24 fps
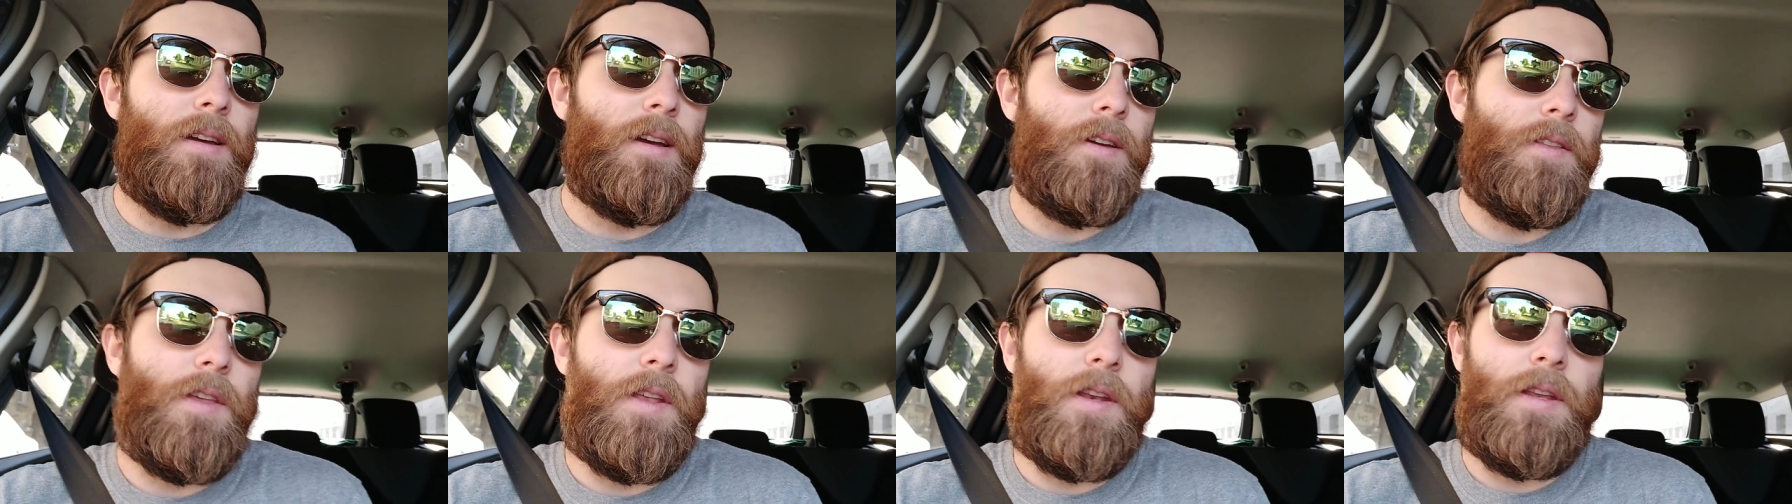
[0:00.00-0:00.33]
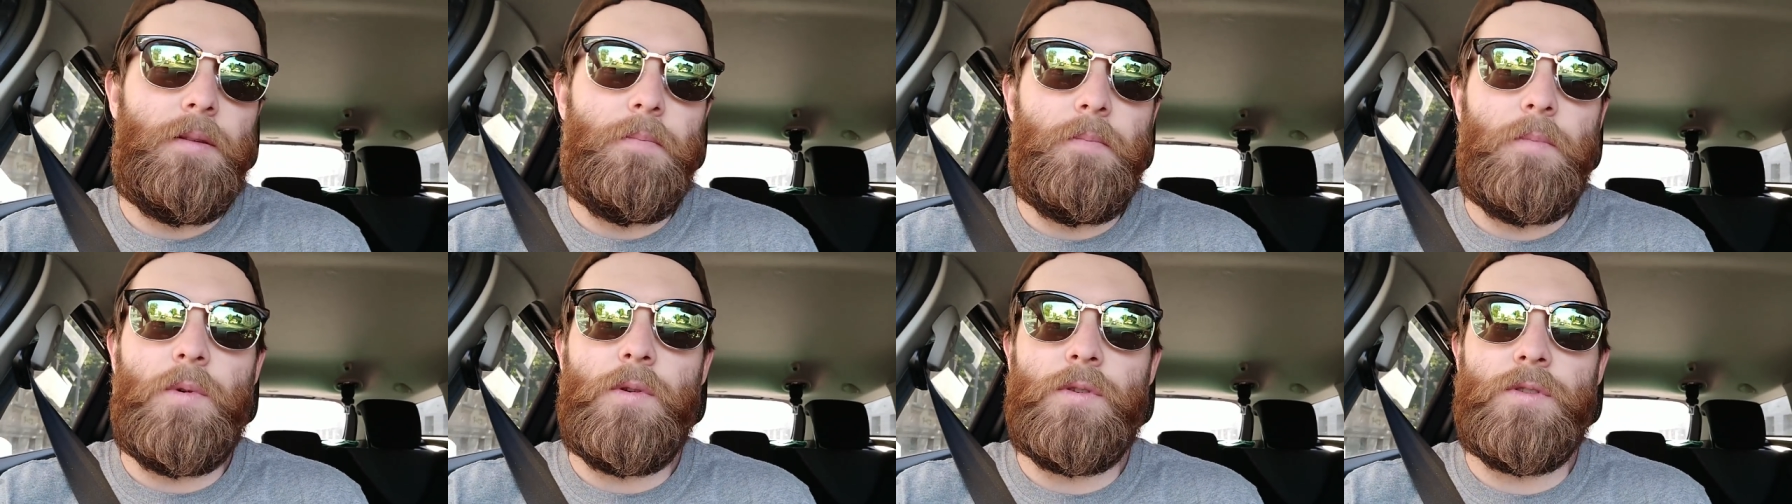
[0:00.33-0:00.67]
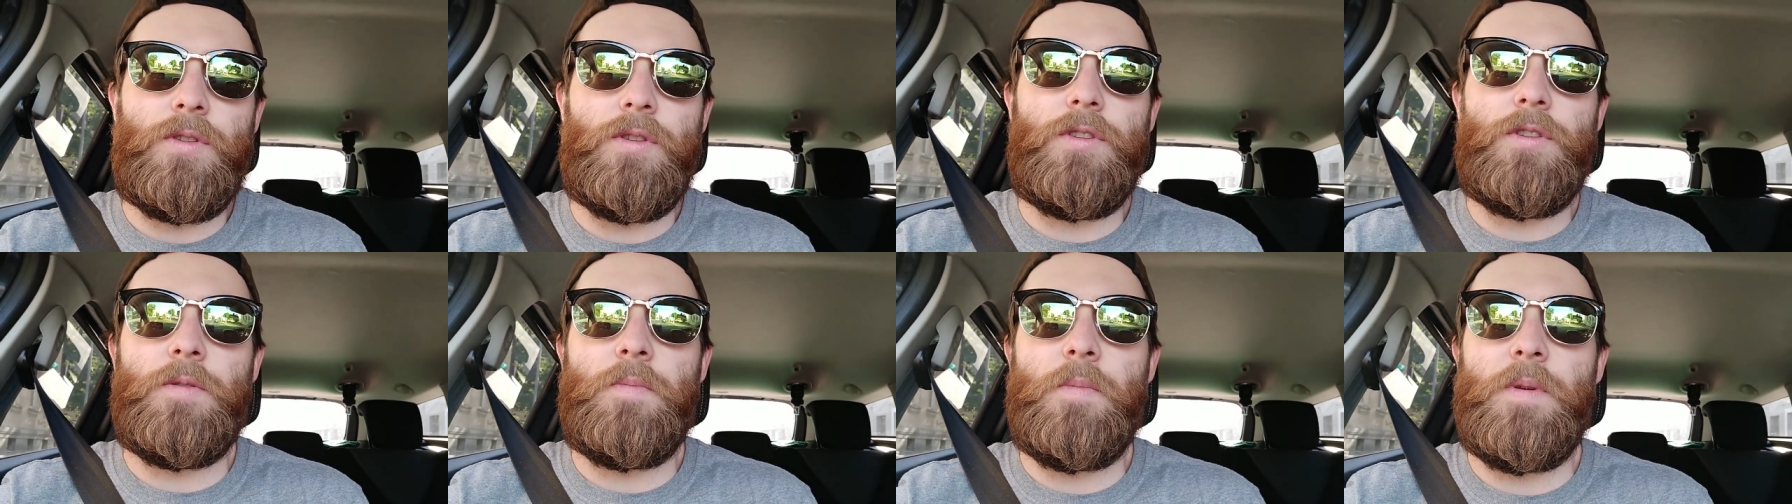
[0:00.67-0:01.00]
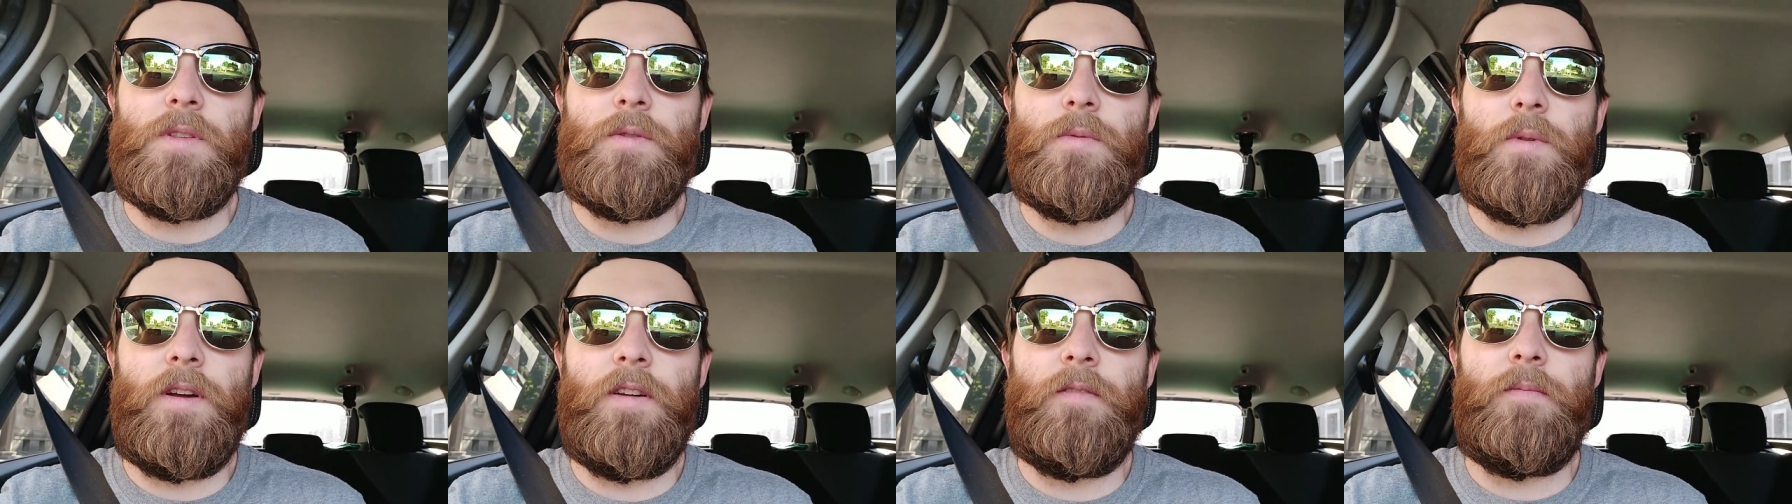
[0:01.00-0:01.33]
And then it also just
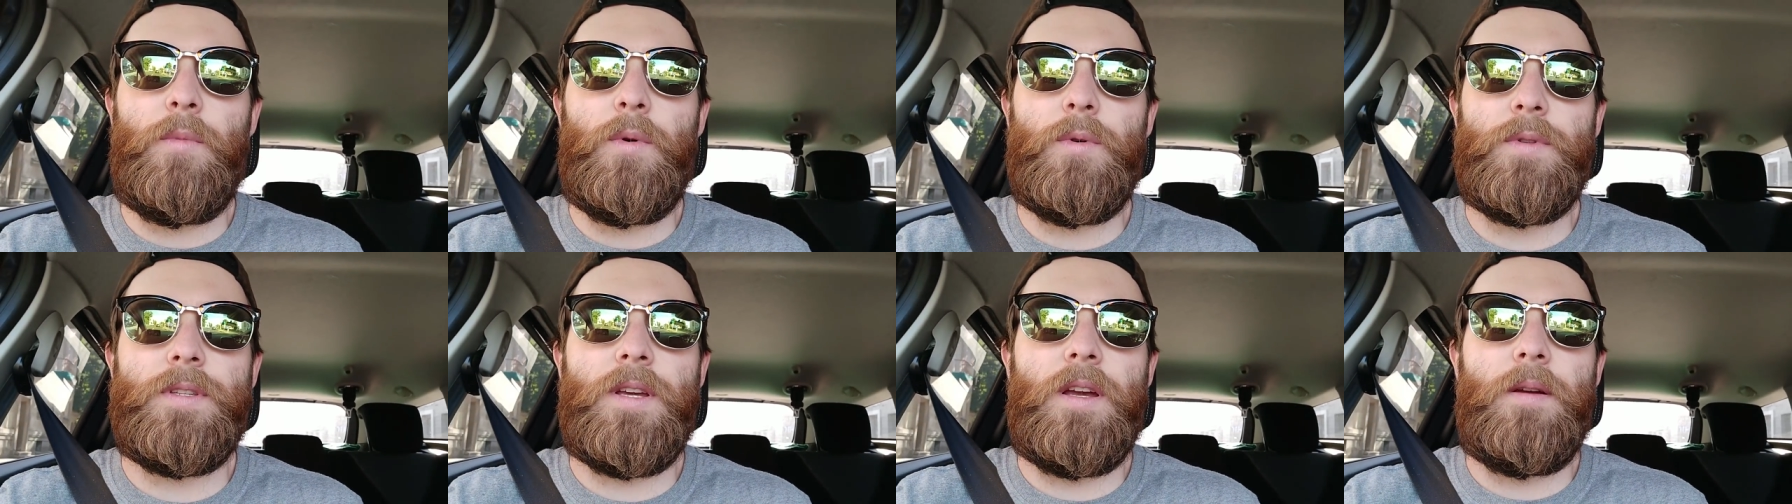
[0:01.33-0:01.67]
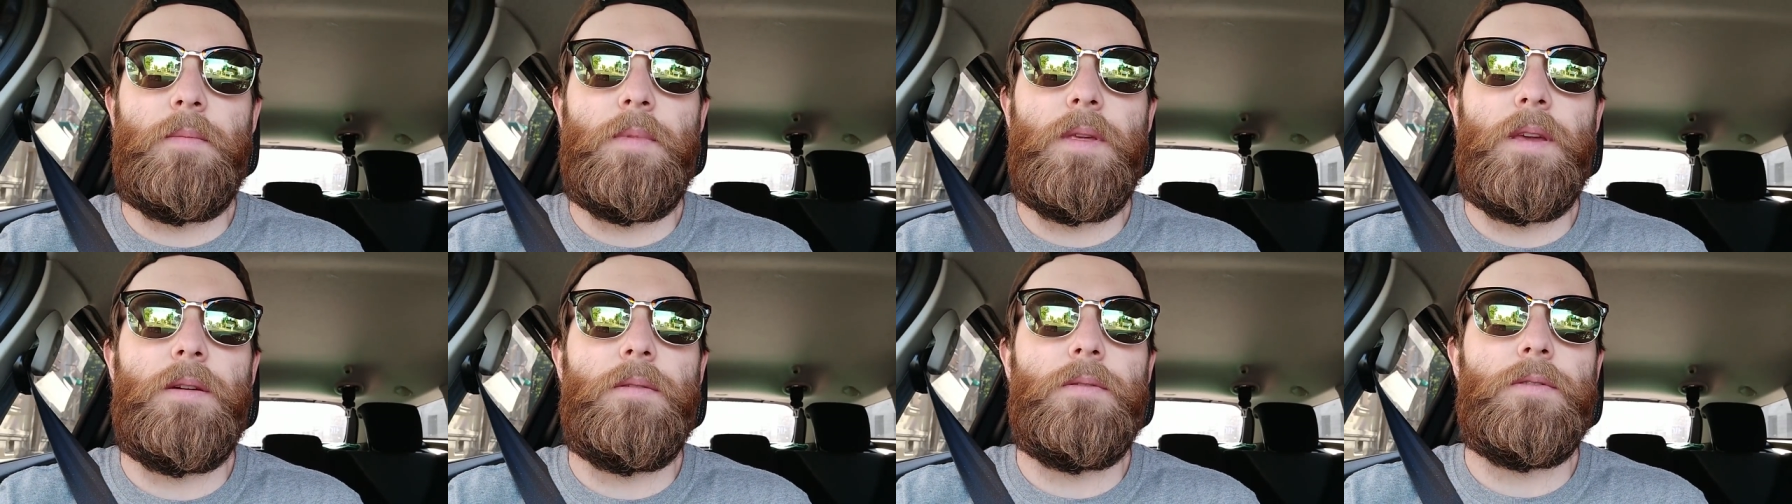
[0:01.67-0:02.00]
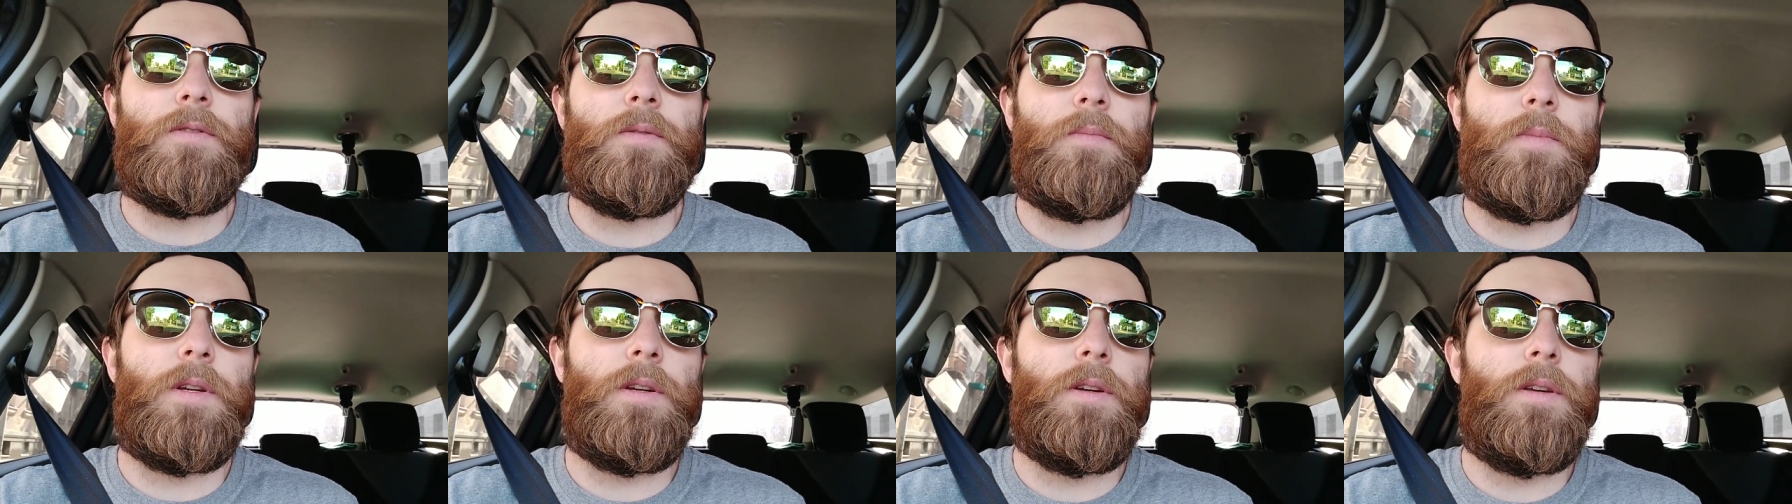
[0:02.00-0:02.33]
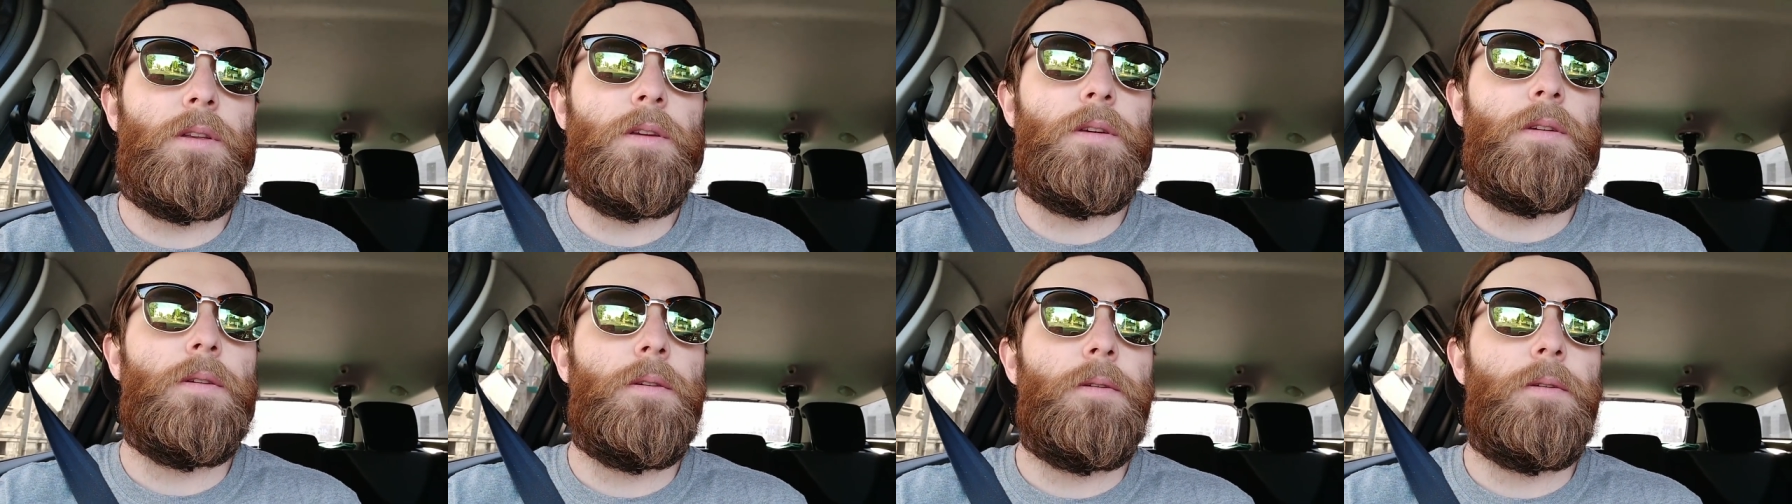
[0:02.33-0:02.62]
means we'll have more time there, which will be good.